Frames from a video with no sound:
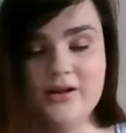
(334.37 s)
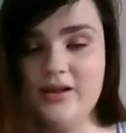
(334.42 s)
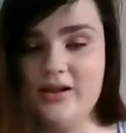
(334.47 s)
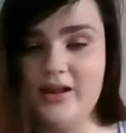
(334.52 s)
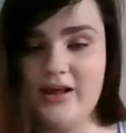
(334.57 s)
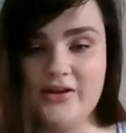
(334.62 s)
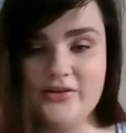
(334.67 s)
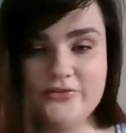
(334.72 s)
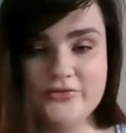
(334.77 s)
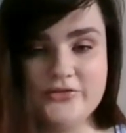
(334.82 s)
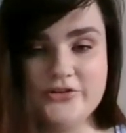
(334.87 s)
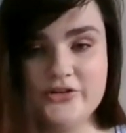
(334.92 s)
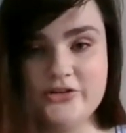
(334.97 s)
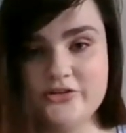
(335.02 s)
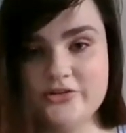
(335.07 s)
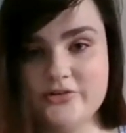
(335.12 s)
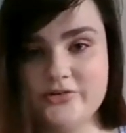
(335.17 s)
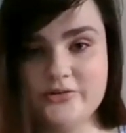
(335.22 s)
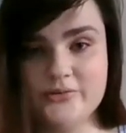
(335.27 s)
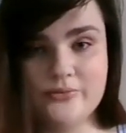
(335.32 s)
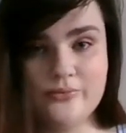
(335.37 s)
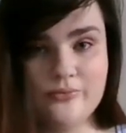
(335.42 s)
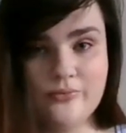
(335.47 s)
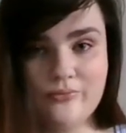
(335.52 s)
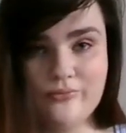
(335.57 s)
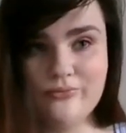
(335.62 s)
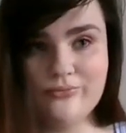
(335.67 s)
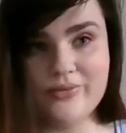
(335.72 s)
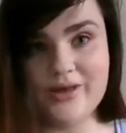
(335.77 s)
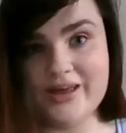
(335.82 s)
Life just
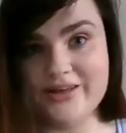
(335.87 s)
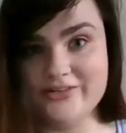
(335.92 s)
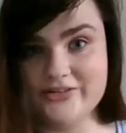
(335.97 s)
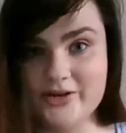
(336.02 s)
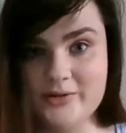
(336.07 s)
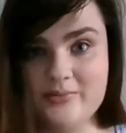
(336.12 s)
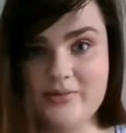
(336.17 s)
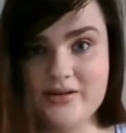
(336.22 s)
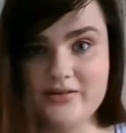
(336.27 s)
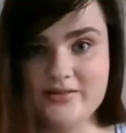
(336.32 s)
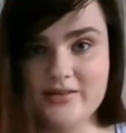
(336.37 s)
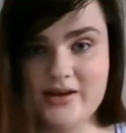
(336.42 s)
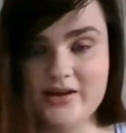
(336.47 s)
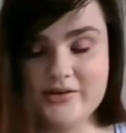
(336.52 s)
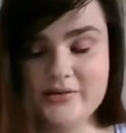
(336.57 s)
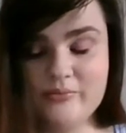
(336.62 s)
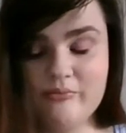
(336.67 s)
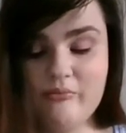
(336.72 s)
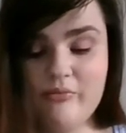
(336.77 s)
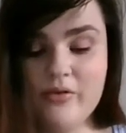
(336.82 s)
ends up like that.